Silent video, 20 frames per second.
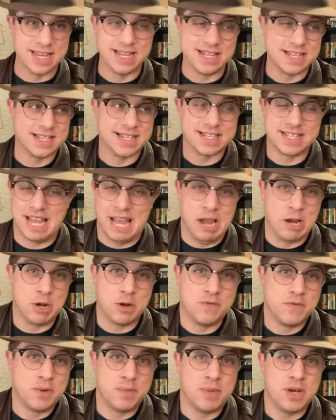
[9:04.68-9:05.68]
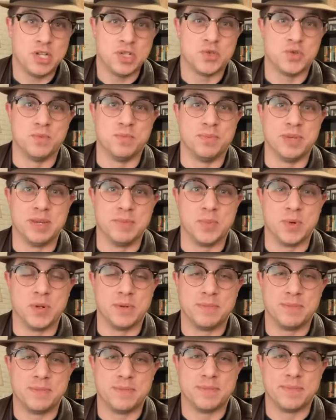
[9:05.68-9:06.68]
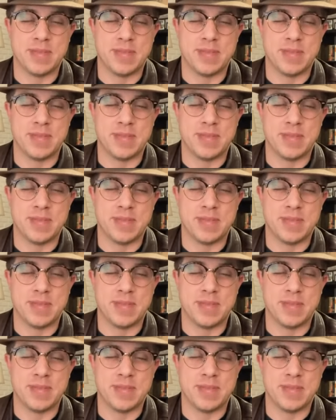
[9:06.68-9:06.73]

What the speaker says: Attack of the Mushroom People.